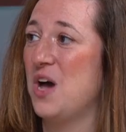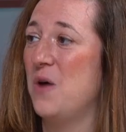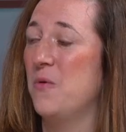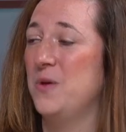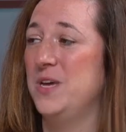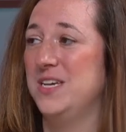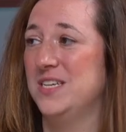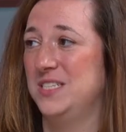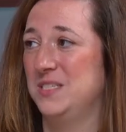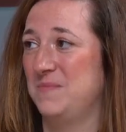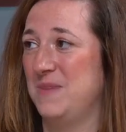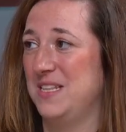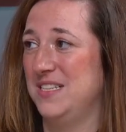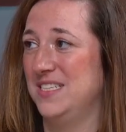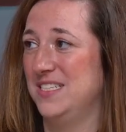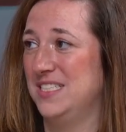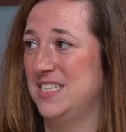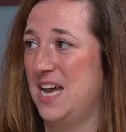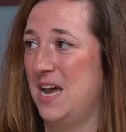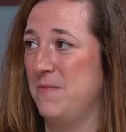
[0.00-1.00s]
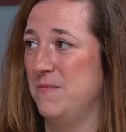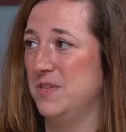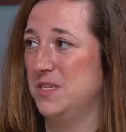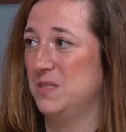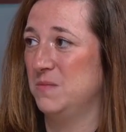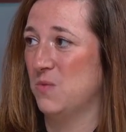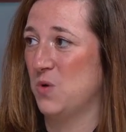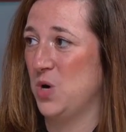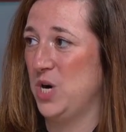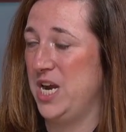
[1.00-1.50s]
thought we could spend this time
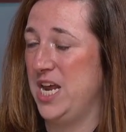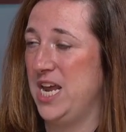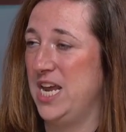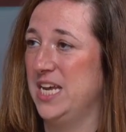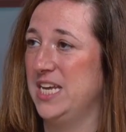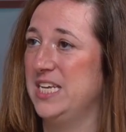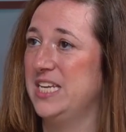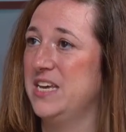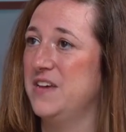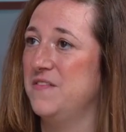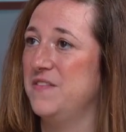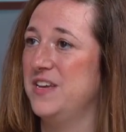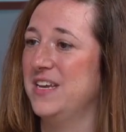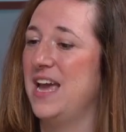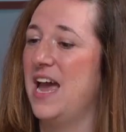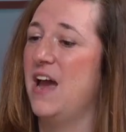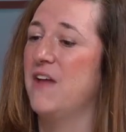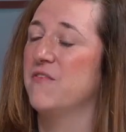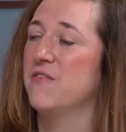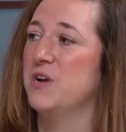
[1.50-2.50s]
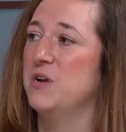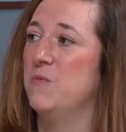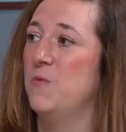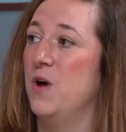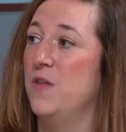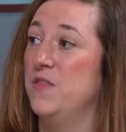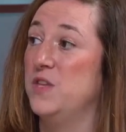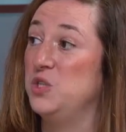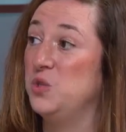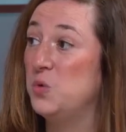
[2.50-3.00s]
this morning giving
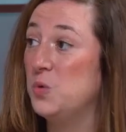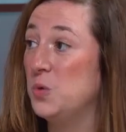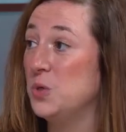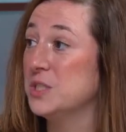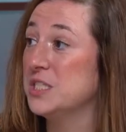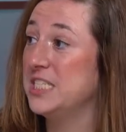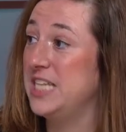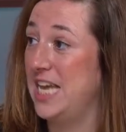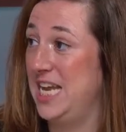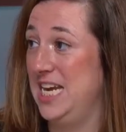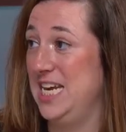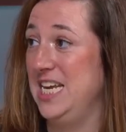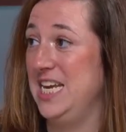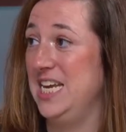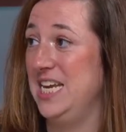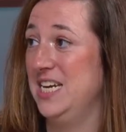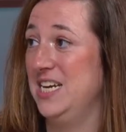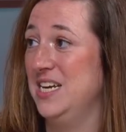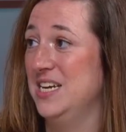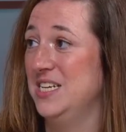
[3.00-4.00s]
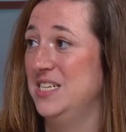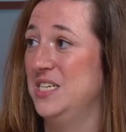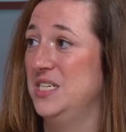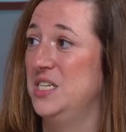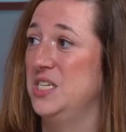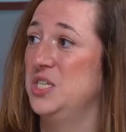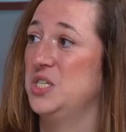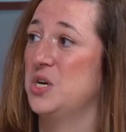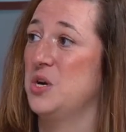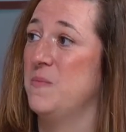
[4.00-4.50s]
everyone the tools they need to
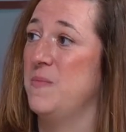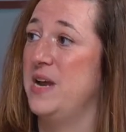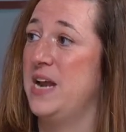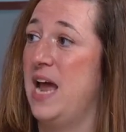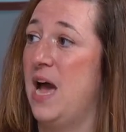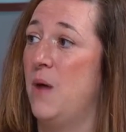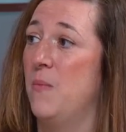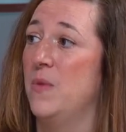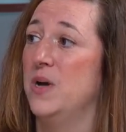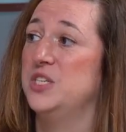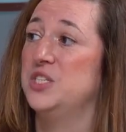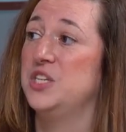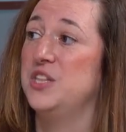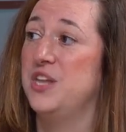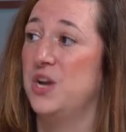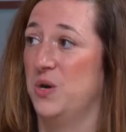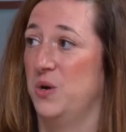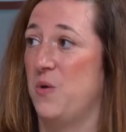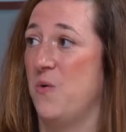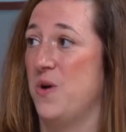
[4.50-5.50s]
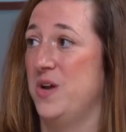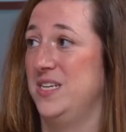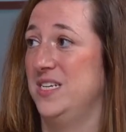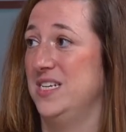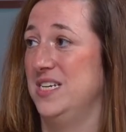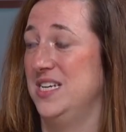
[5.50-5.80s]
determine how much they're going